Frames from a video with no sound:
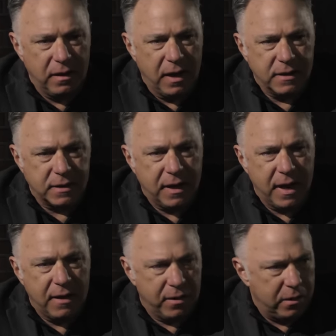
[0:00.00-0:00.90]
as a
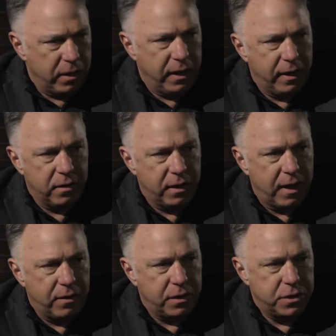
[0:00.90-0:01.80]
Catholic, looking at the
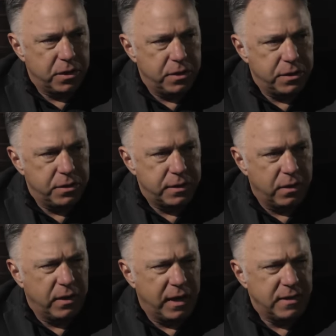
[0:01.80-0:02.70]
Catholic Church, you say,
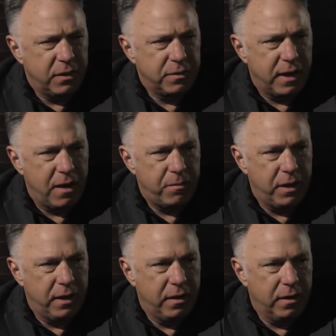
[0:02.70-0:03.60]
oh, I see what's
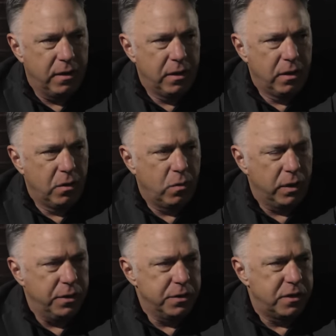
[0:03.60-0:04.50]
happening here.
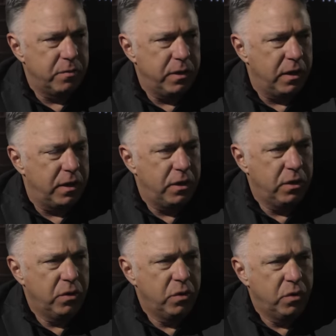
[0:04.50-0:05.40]
What used to be a
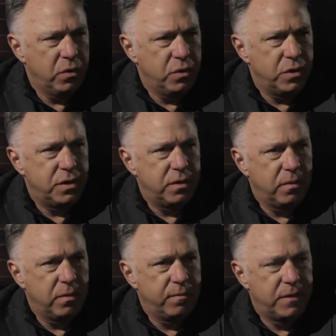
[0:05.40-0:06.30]
huge
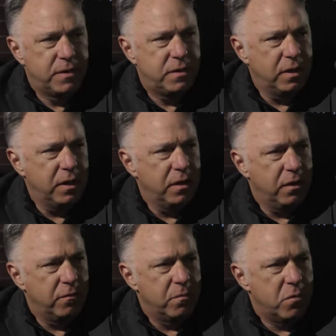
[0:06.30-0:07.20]

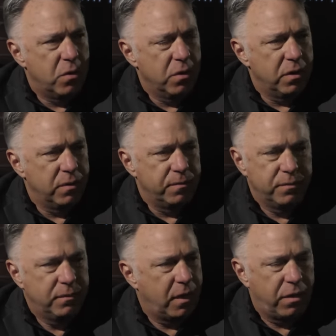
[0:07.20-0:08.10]
citadel of moral
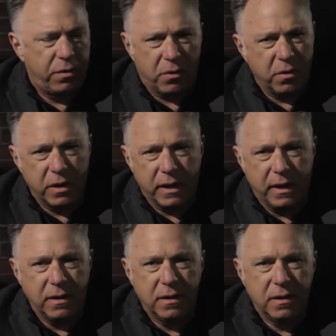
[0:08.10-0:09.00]

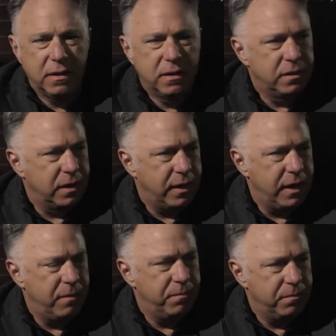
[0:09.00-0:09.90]
authority to
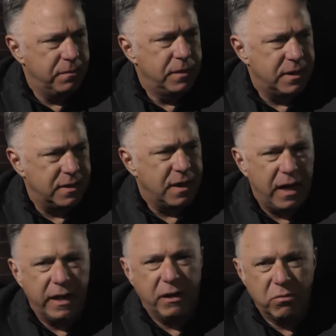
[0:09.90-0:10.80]
keep
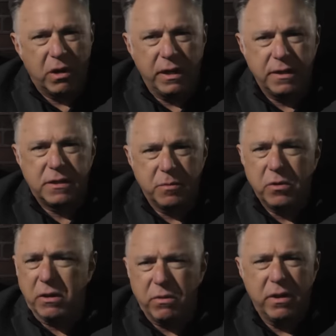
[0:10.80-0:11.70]
society running
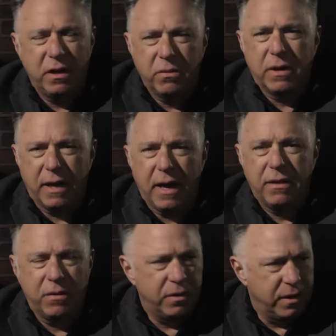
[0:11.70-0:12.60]
smoothly, whether you were a
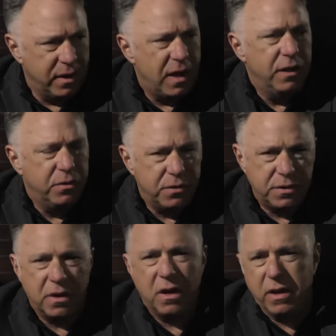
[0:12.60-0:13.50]
Catholic or not, you
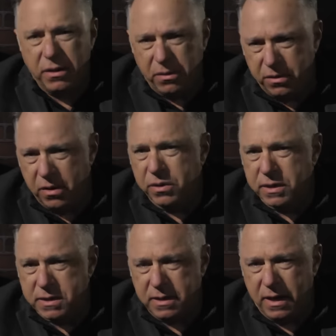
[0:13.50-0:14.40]
saw that, you
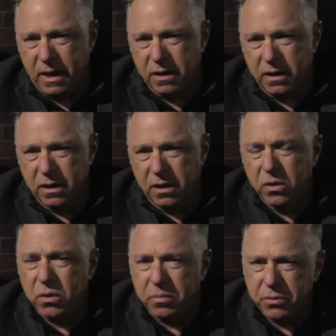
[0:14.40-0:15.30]
noticed that.
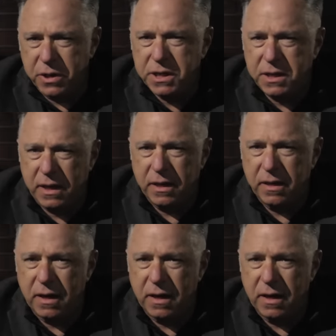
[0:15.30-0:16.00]
You appreciated